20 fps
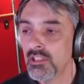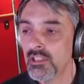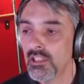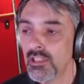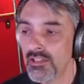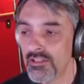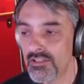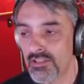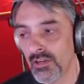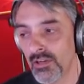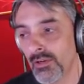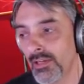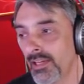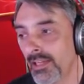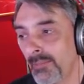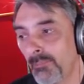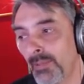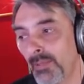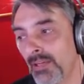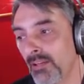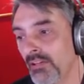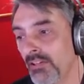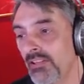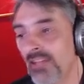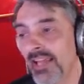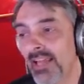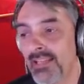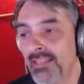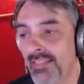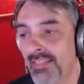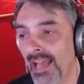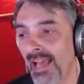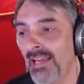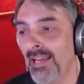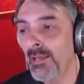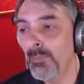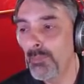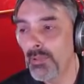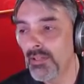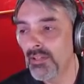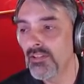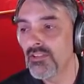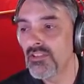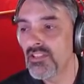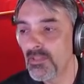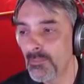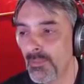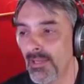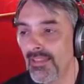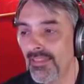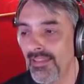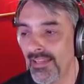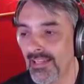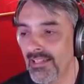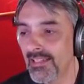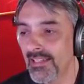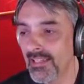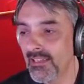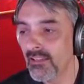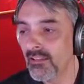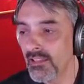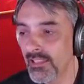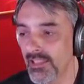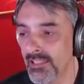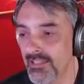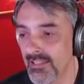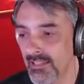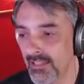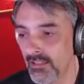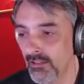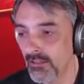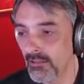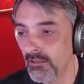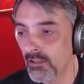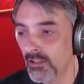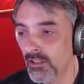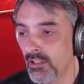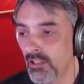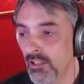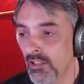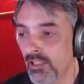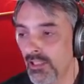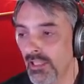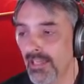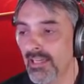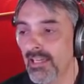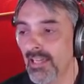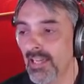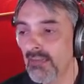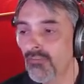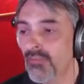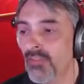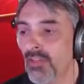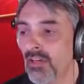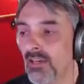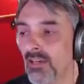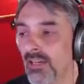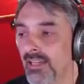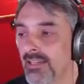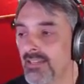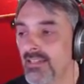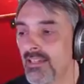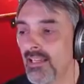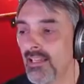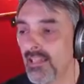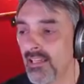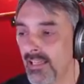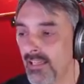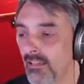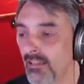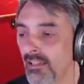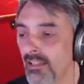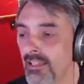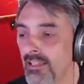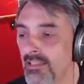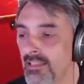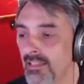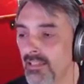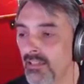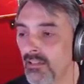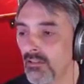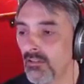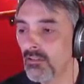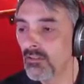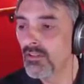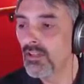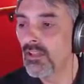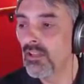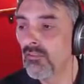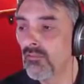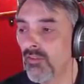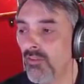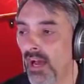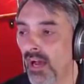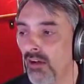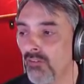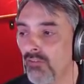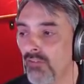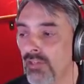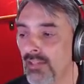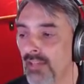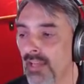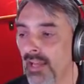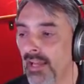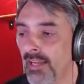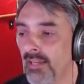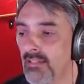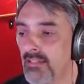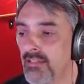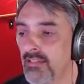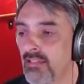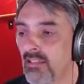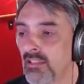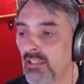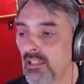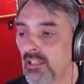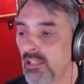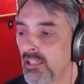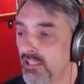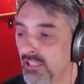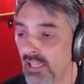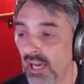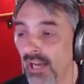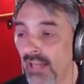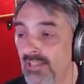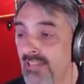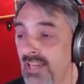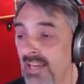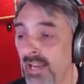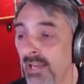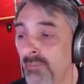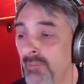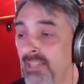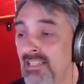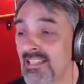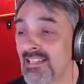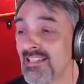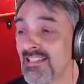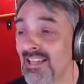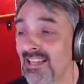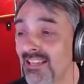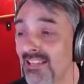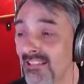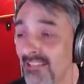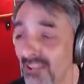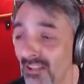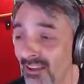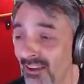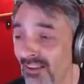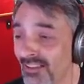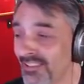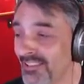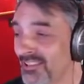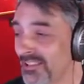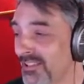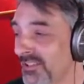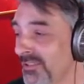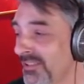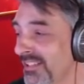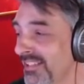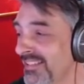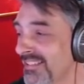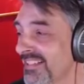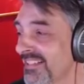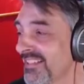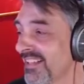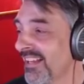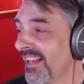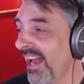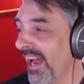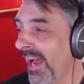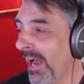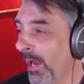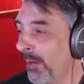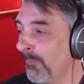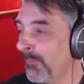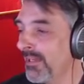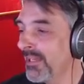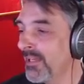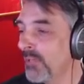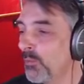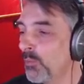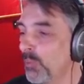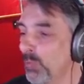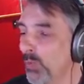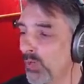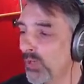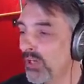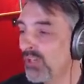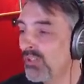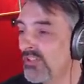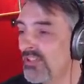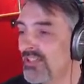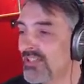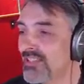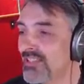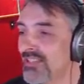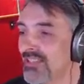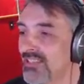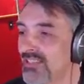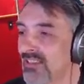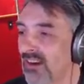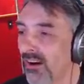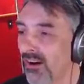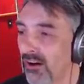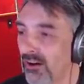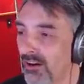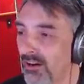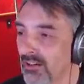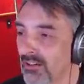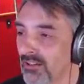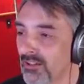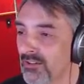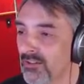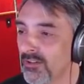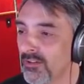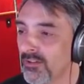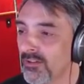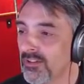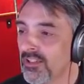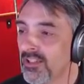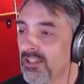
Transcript: So it appeared like that appears to be the Achilles heel. Like if there is an Achilles heel to the Valve Index, God damn, this is a lot, dude. This is, how many words is this article?